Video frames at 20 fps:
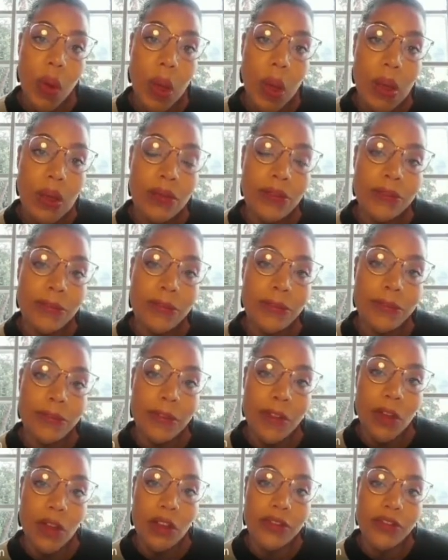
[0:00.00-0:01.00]

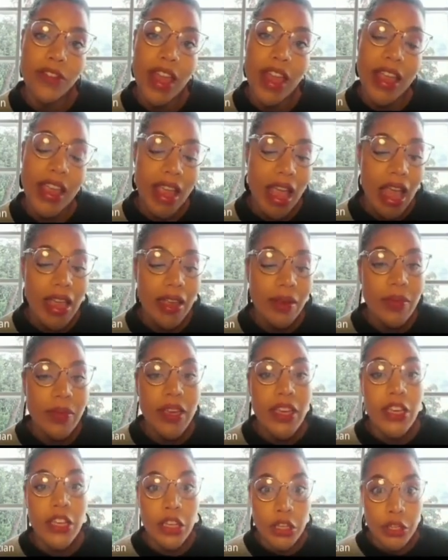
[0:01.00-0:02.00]
of AI
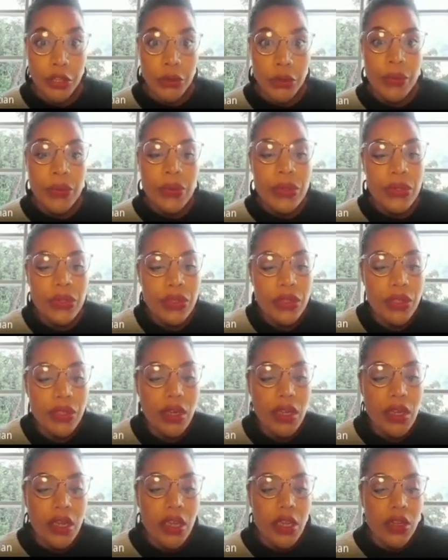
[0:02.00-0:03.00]
being used
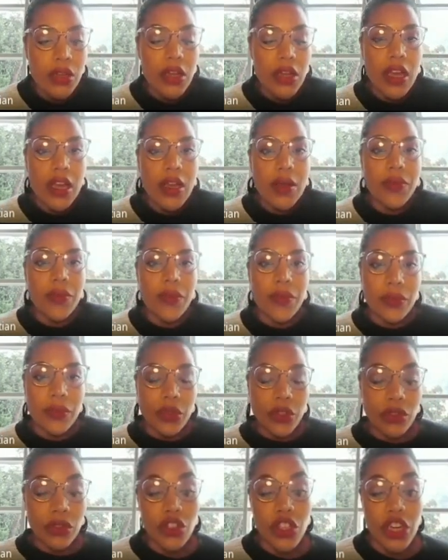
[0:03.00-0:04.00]

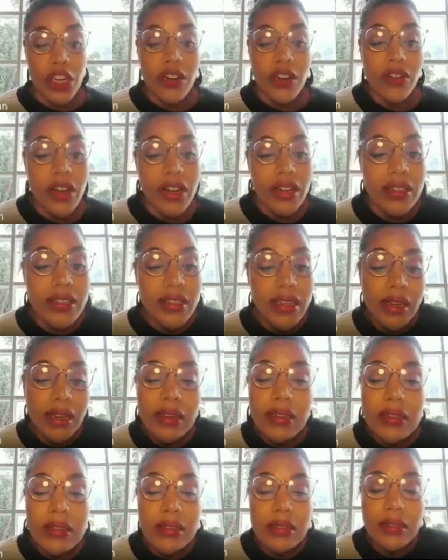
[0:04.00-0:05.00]
to generate
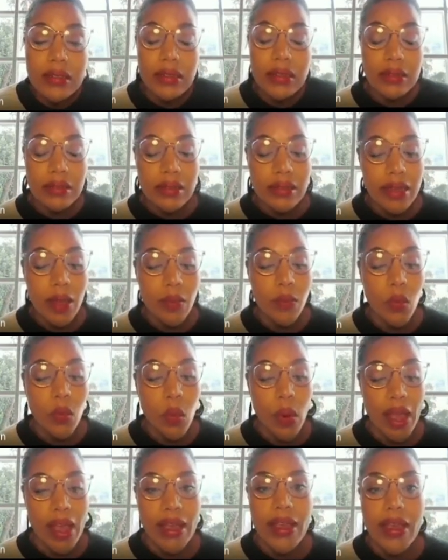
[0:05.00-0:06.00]
text in some
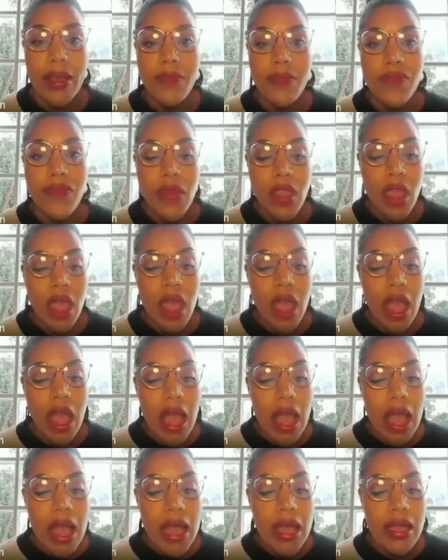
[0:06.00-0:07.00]
way.
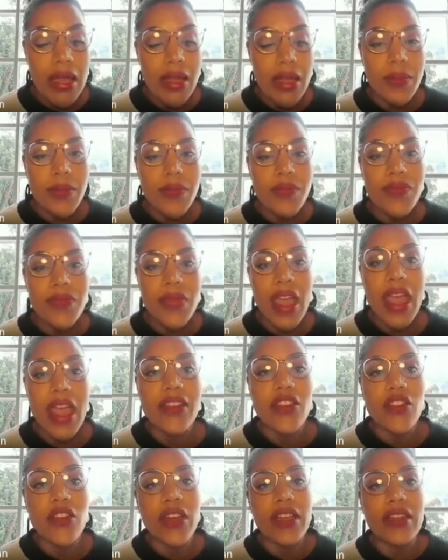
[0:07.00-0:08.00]
And
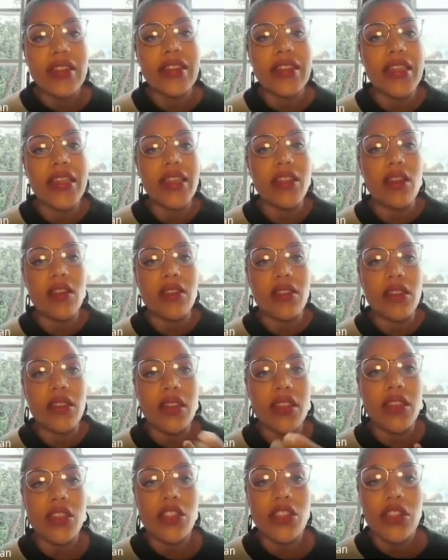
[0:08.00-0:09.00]
you can see
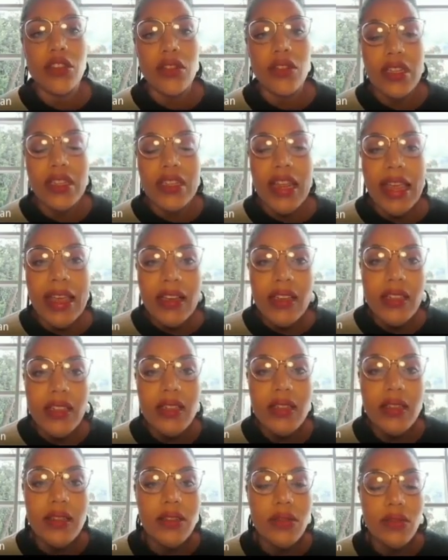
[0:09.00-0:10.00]
the student
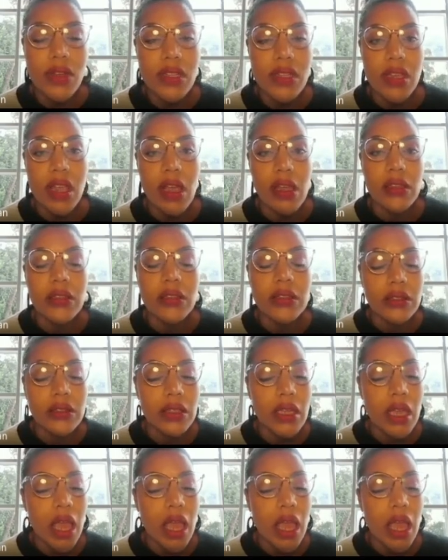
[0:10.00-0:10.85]
X's result.